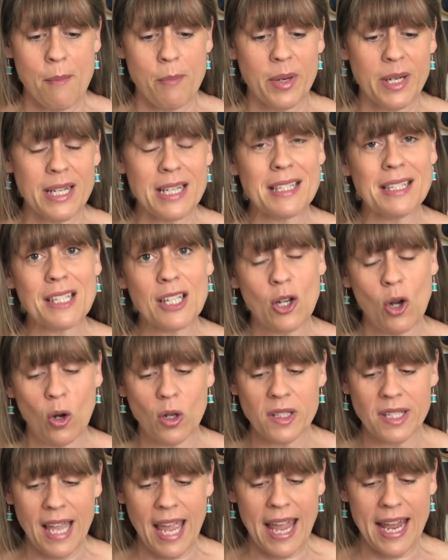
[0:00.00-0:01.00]
but it's
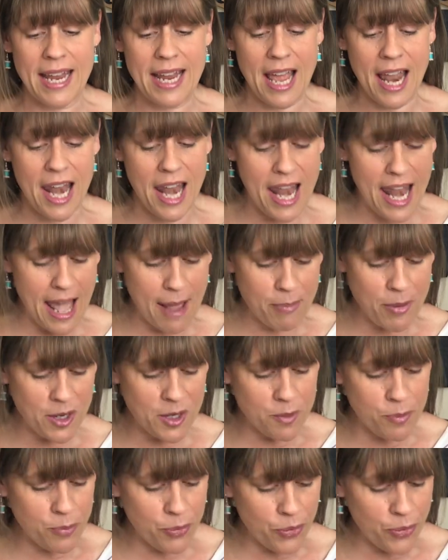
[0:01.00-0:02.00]
got a
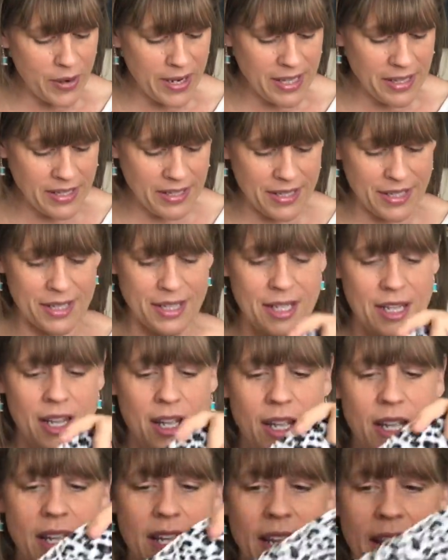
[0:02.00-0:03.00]
leopard print
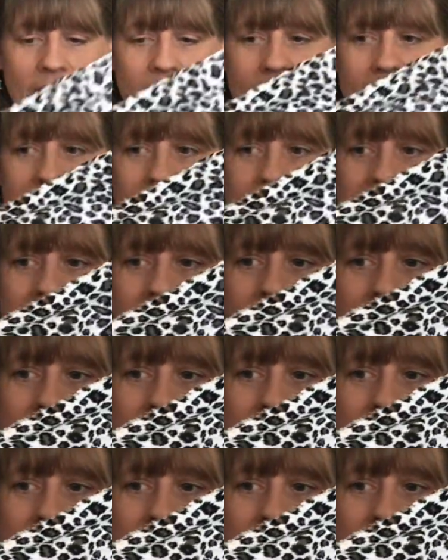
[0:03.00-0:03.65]
in